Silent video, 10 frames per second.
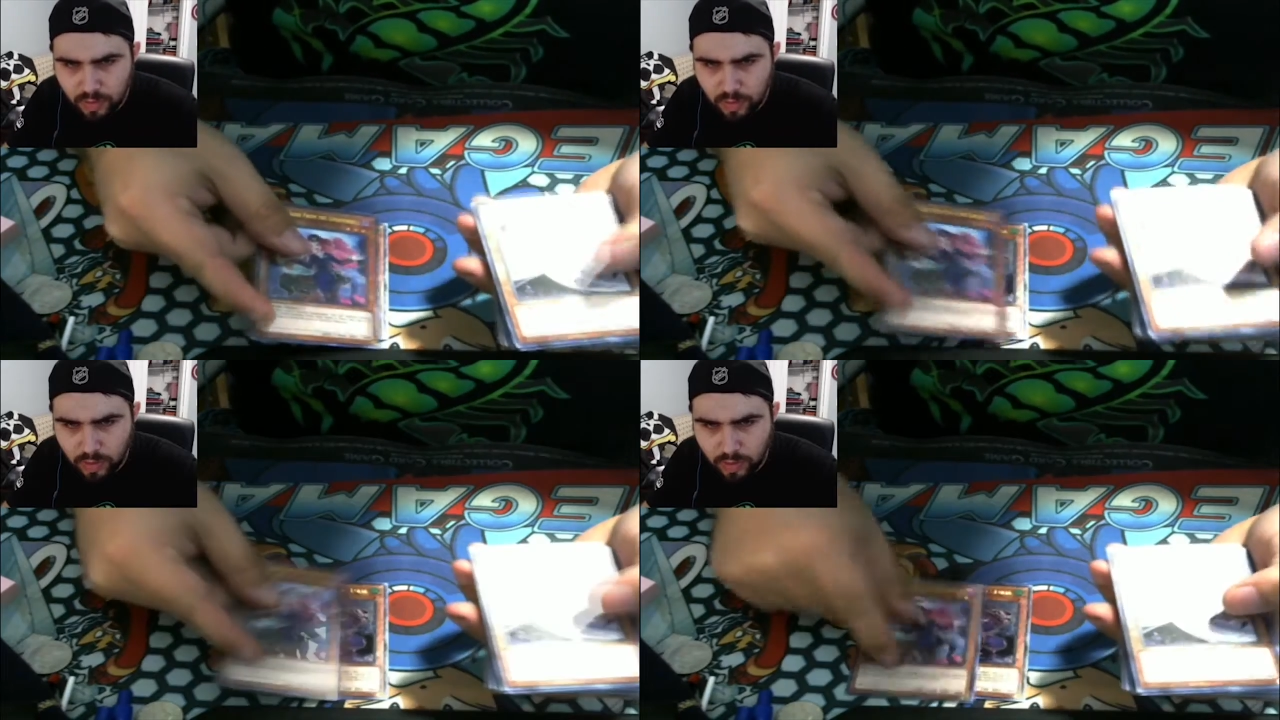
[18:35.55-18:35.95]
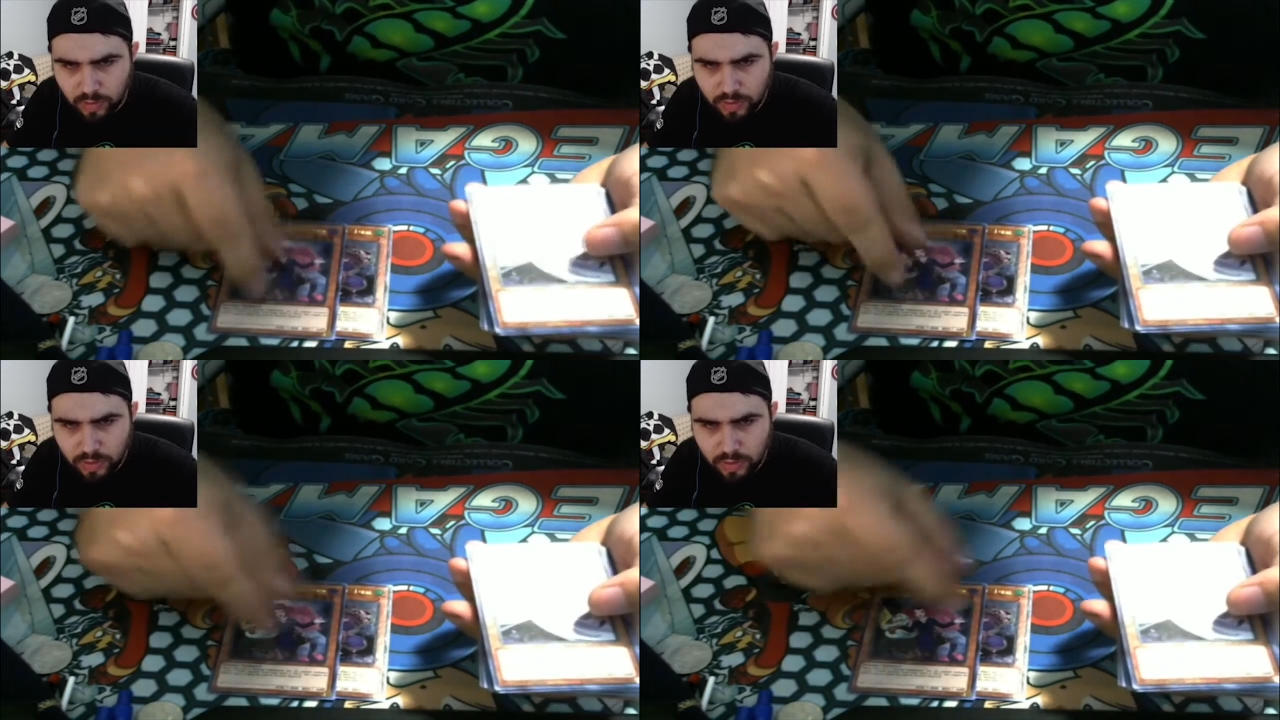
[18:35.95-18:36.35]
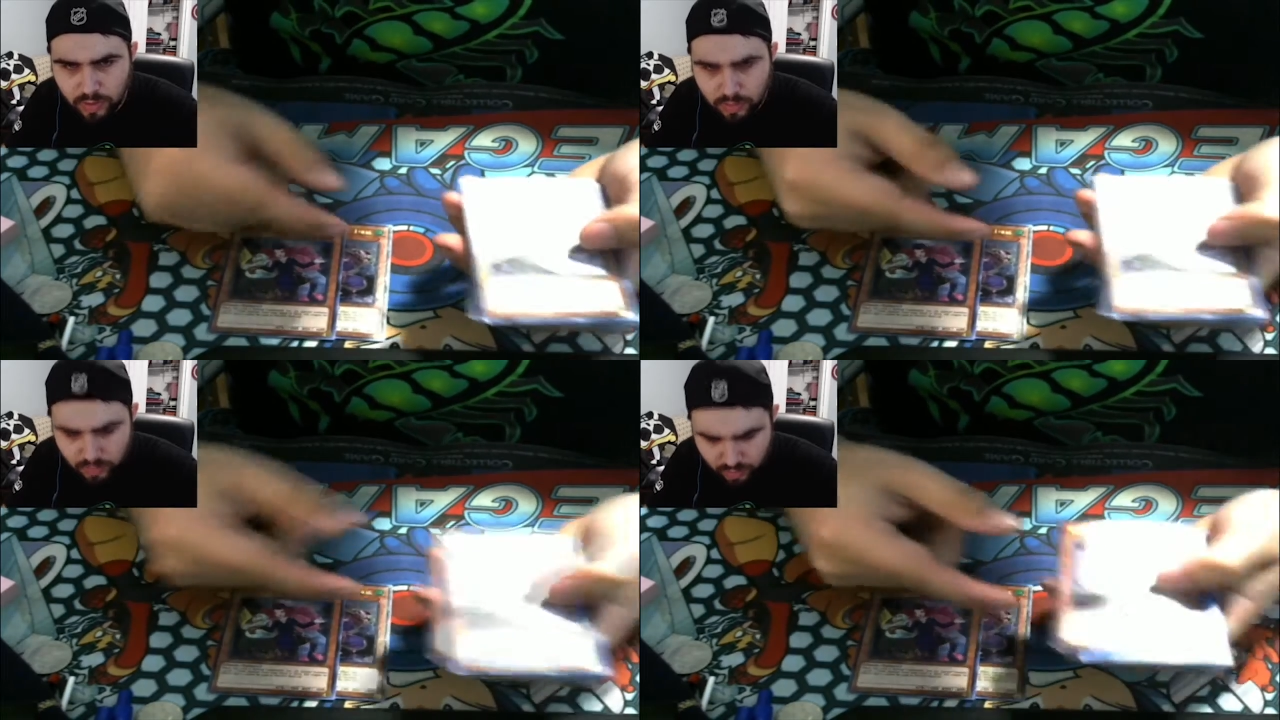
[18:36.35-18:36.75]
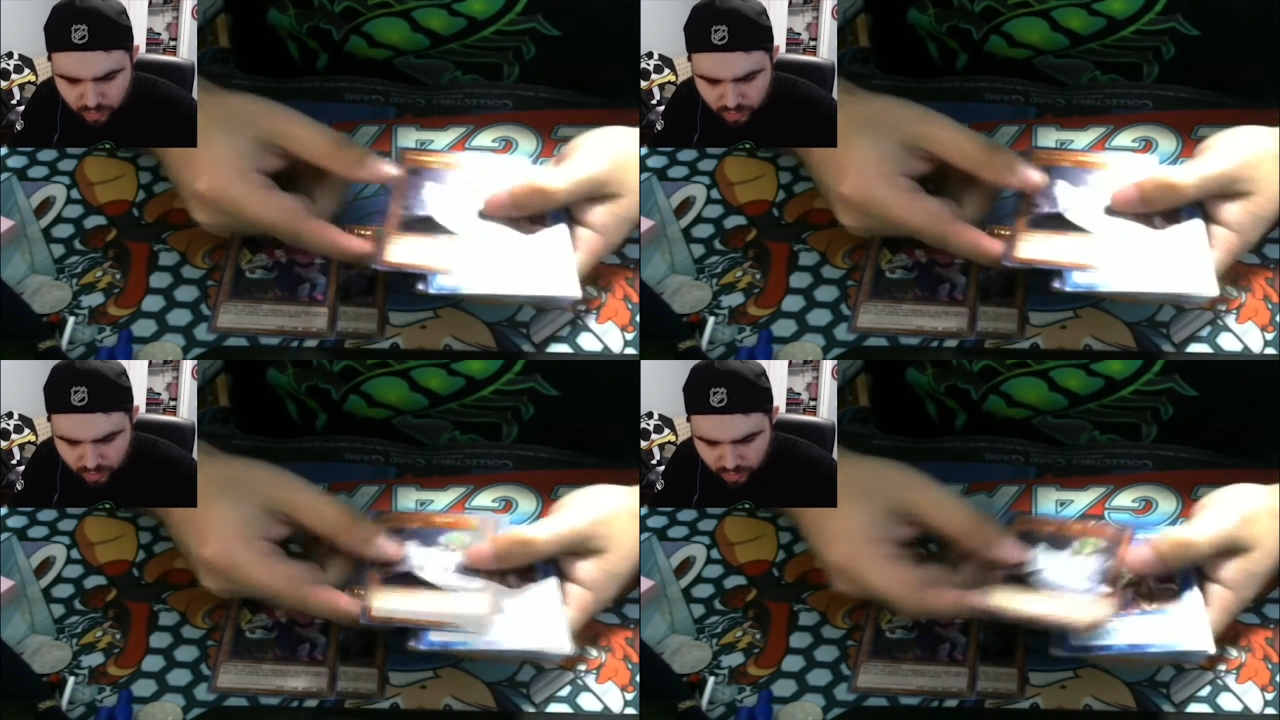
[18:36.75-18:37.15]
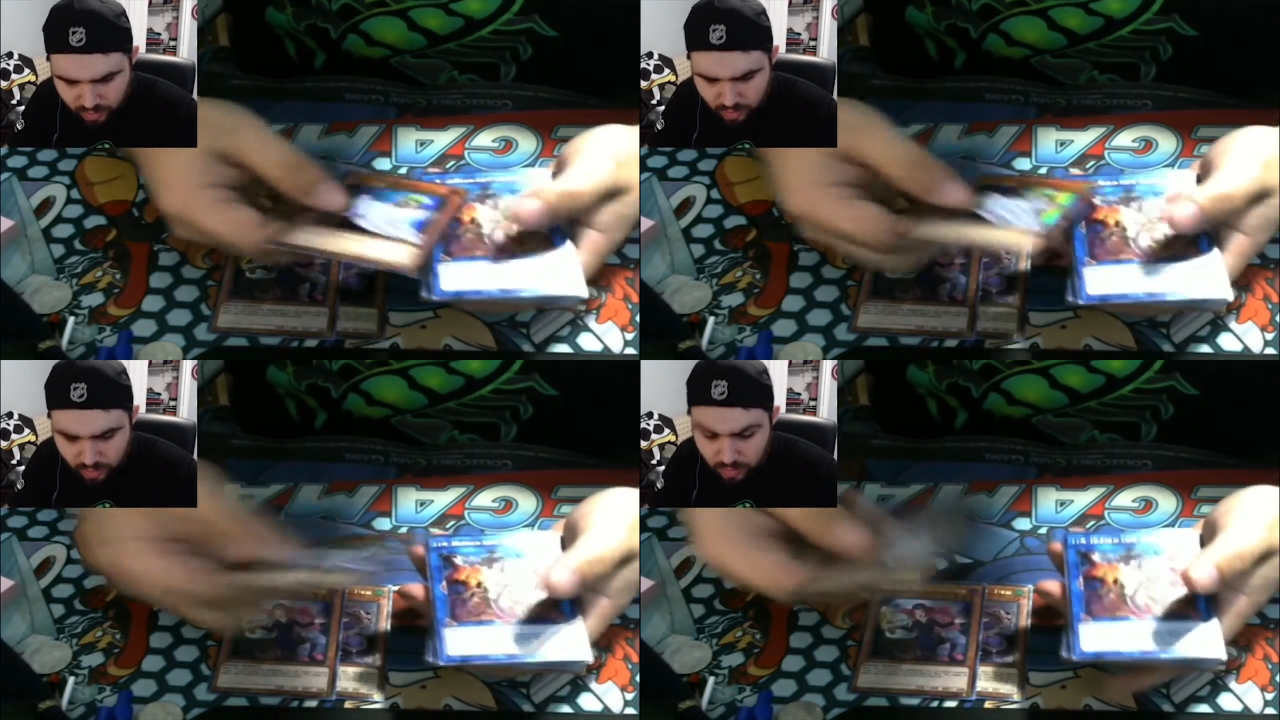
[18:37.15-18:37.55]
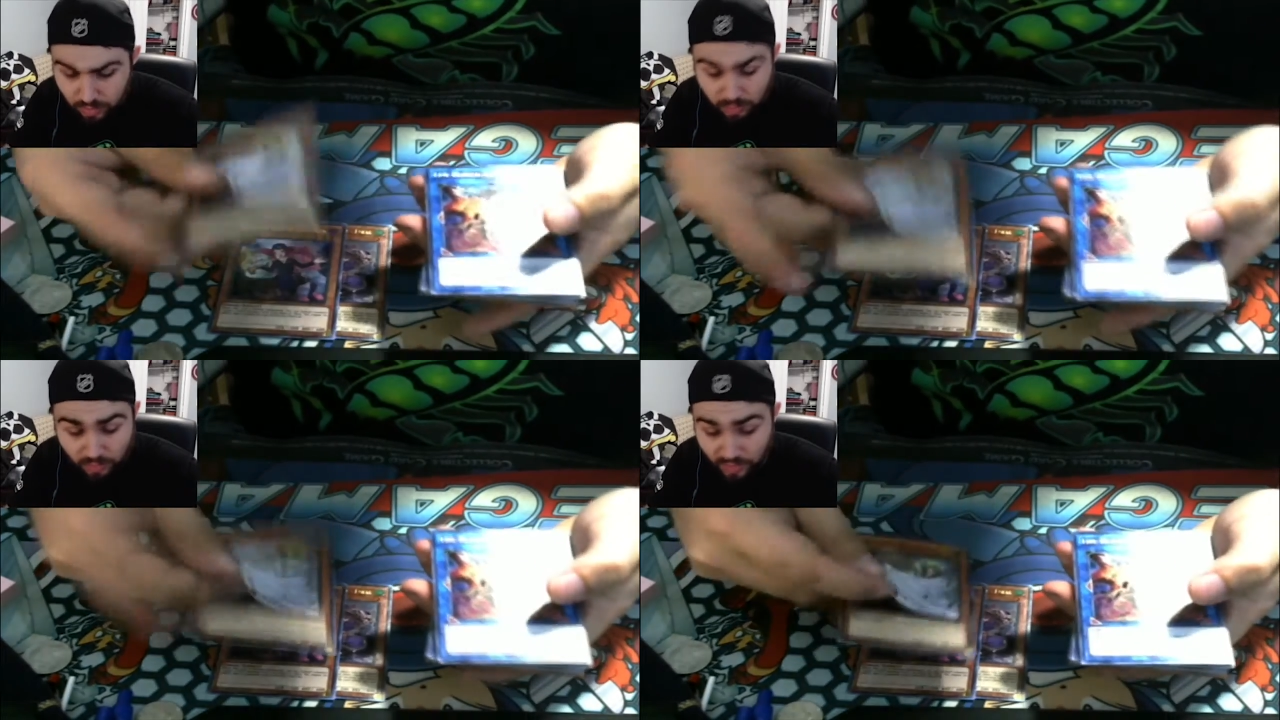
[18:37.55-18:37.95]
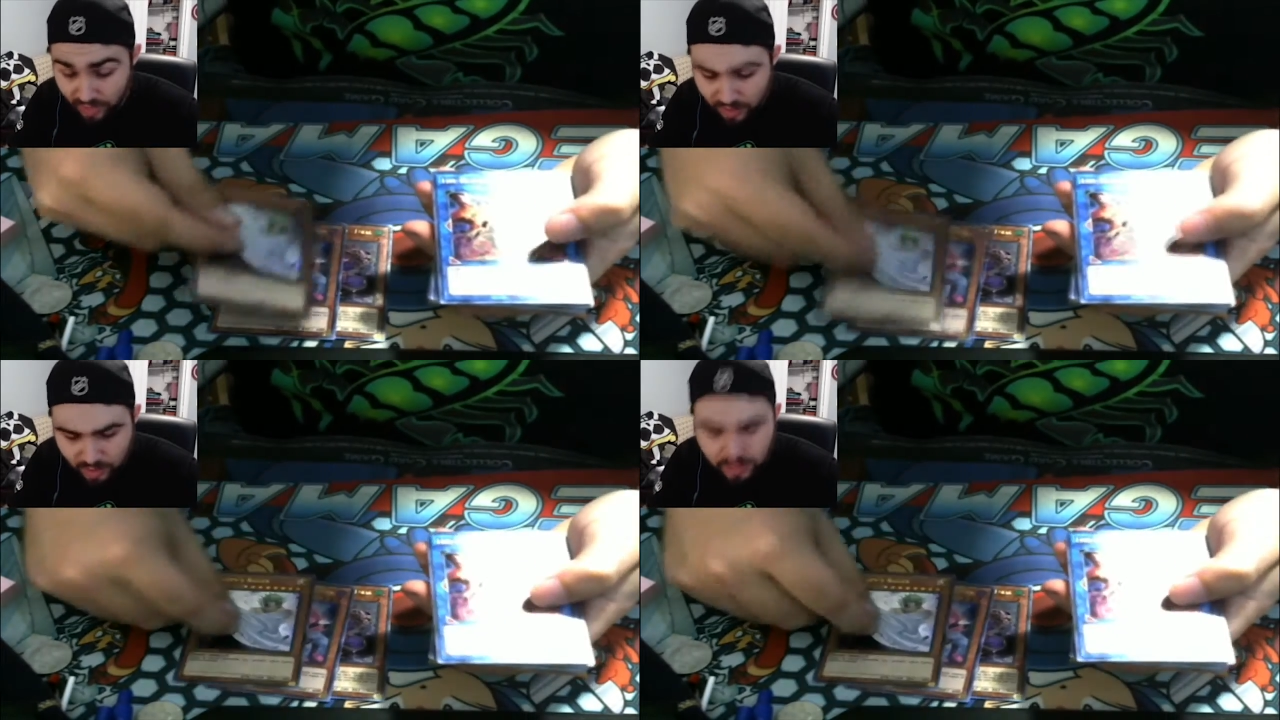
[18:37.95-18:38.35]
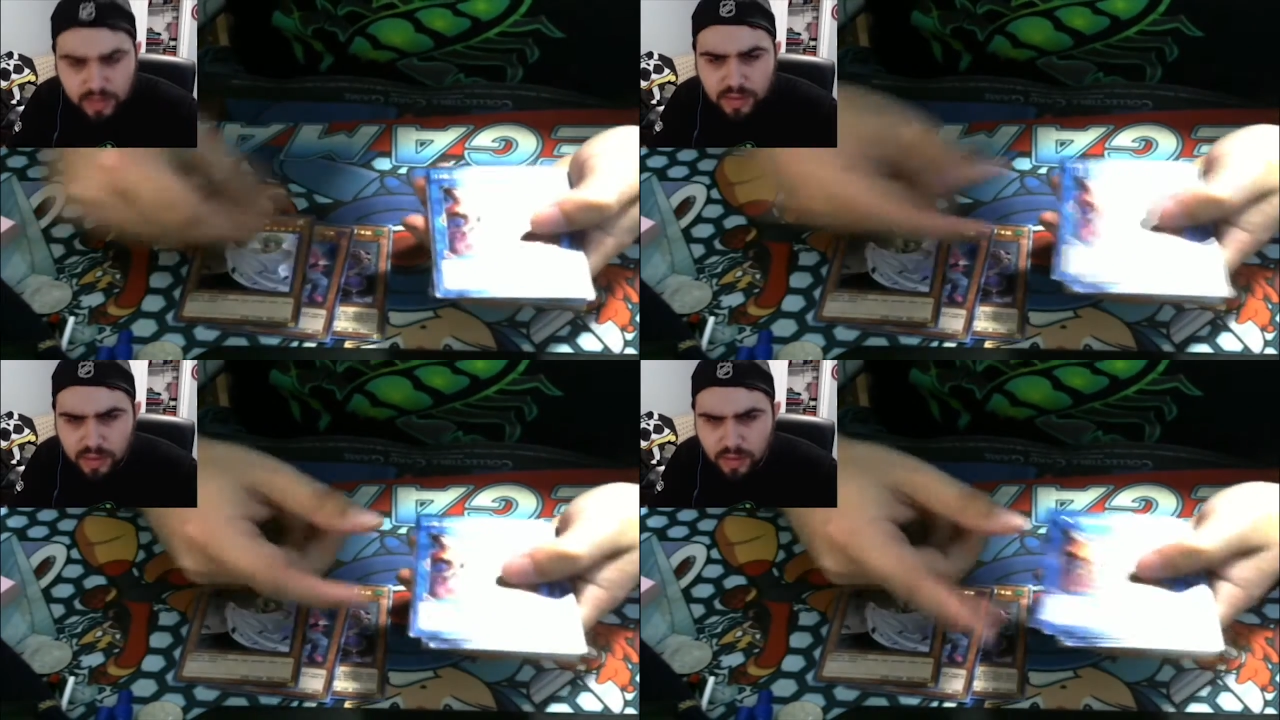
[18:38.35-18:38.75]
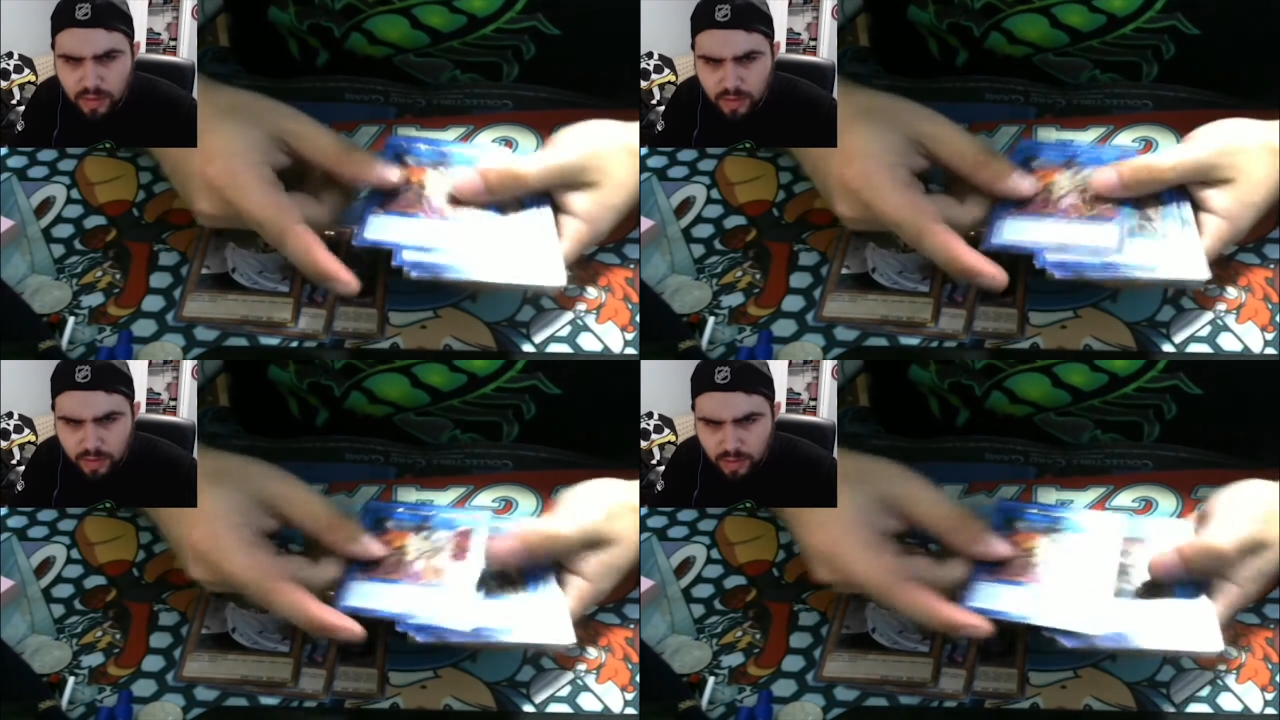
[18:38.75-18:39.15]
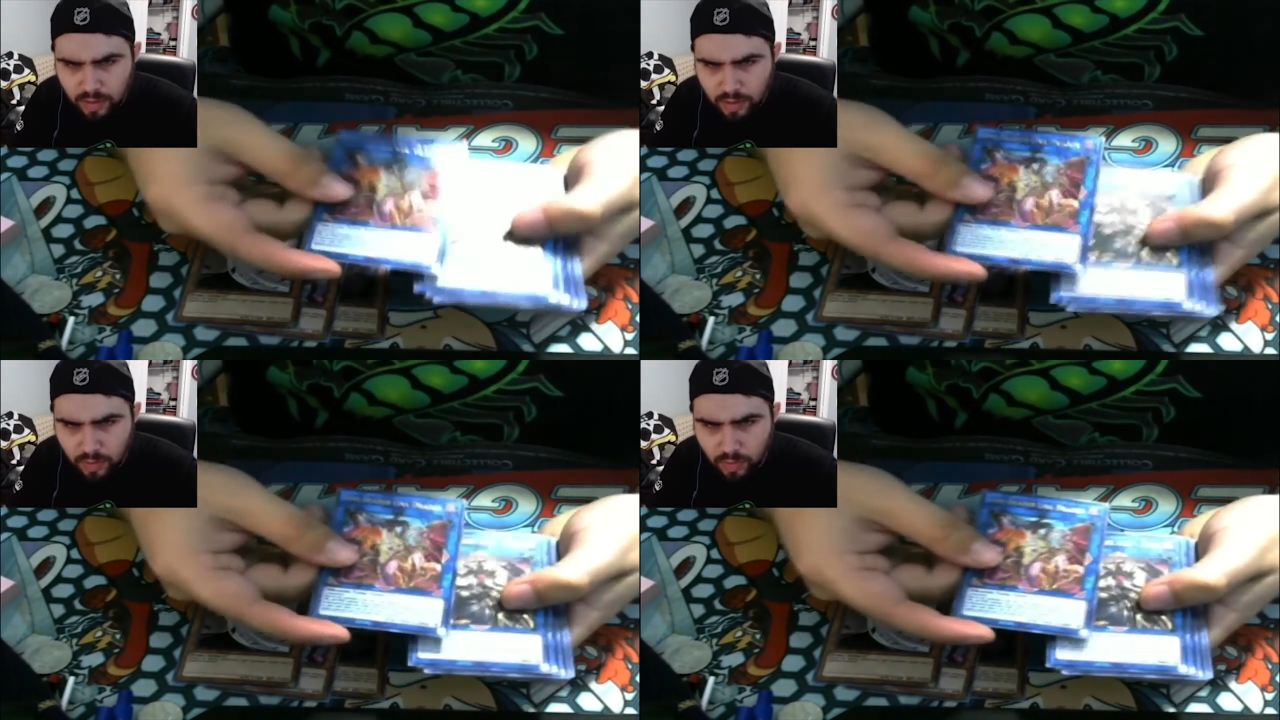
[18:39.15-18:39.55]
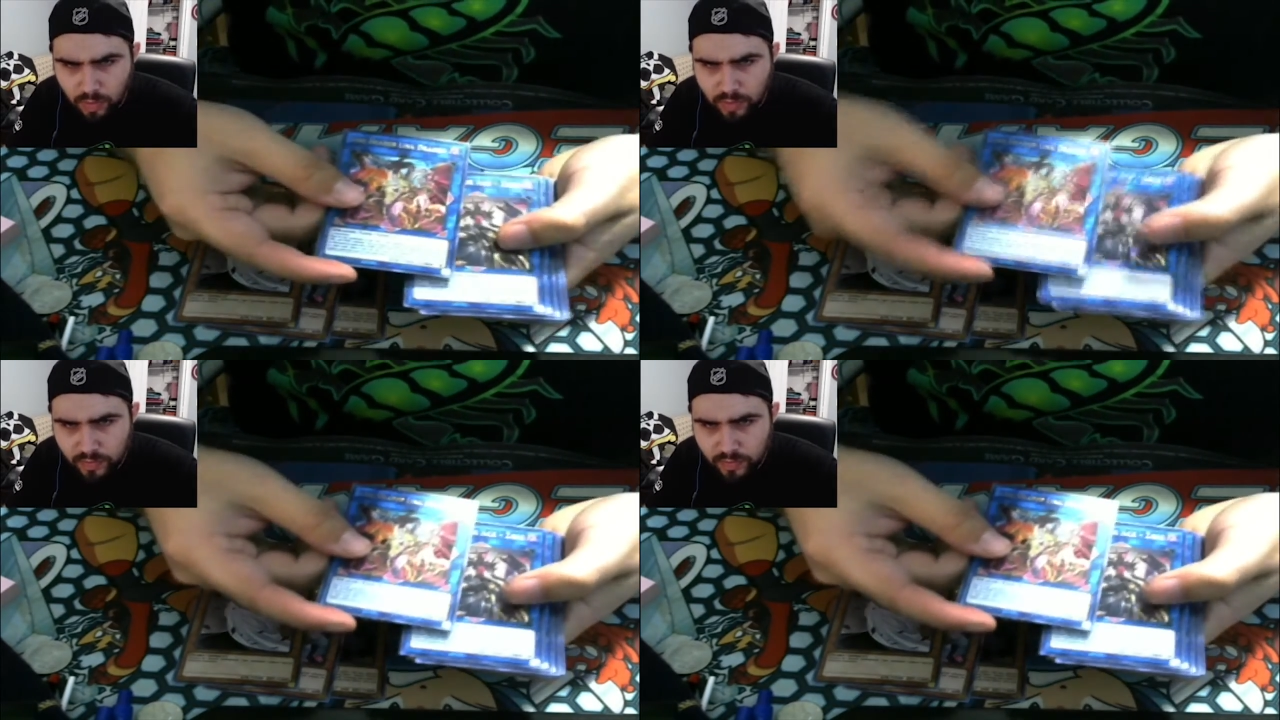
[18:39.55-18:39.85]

1 alternate art tool guide, 1 Vanities, 1